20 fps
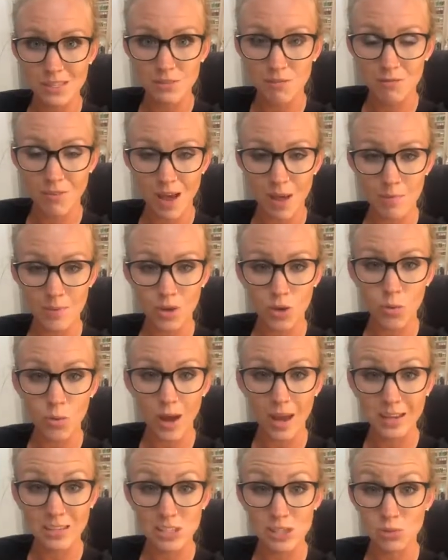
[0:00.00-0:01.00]
and family who
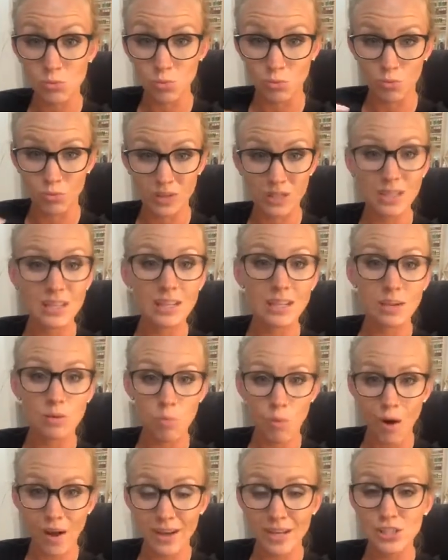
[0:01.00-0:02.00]
I just really
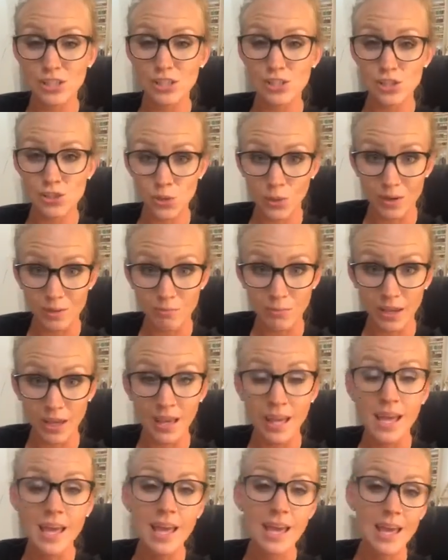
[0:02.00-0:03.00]
wanted to join
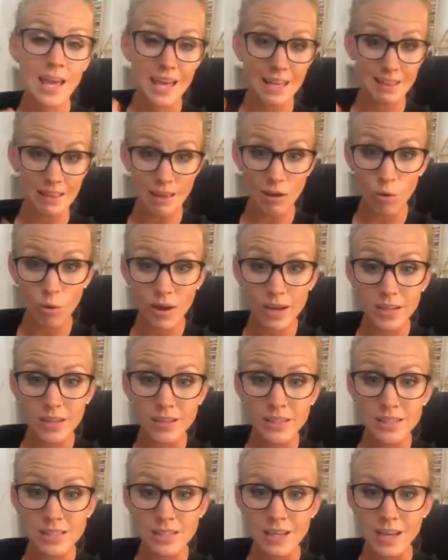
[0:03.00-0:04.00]
me in the
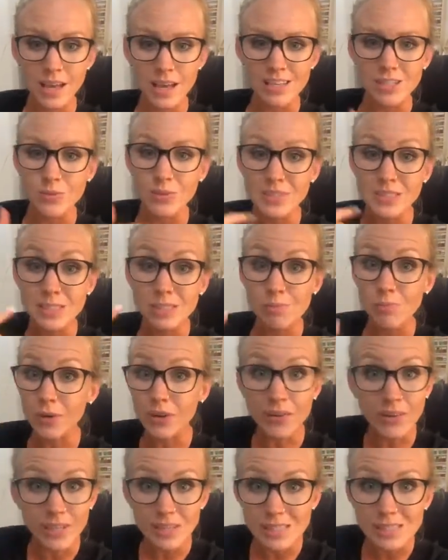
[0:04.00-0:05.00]
oils, to
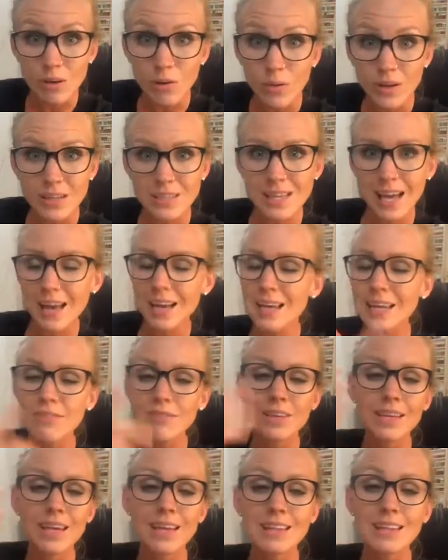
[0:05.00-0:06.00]
experience the oils, how to
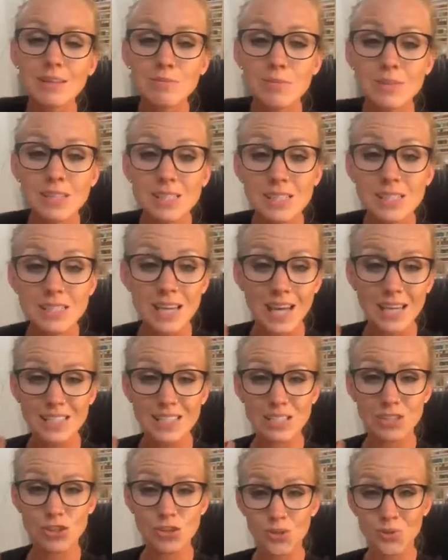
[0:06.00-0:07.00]
even get them to decide
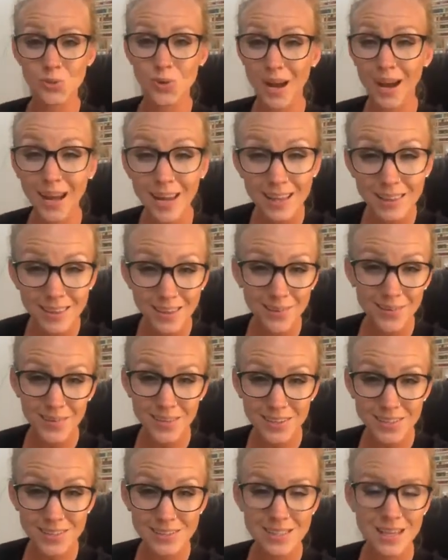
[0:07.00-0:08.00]
to try the
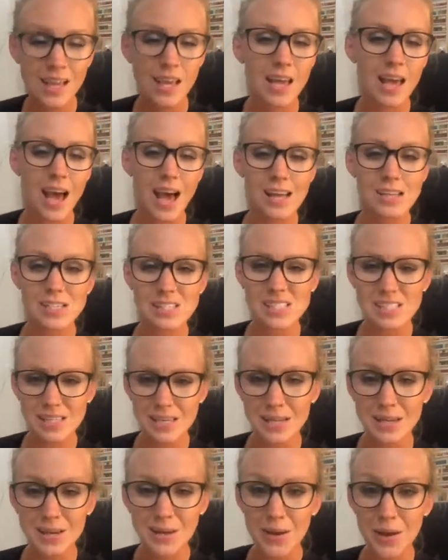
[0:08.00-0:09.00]
oils. I just
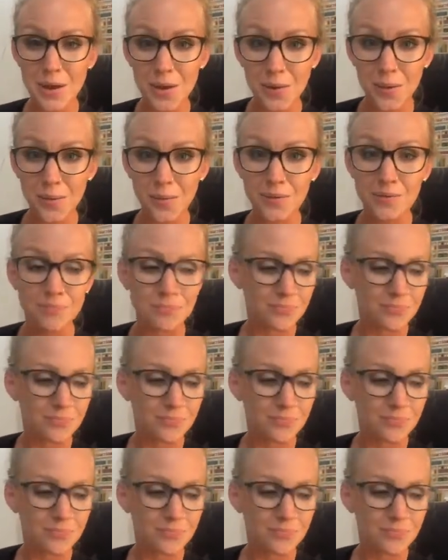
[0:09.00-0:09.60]
didn't know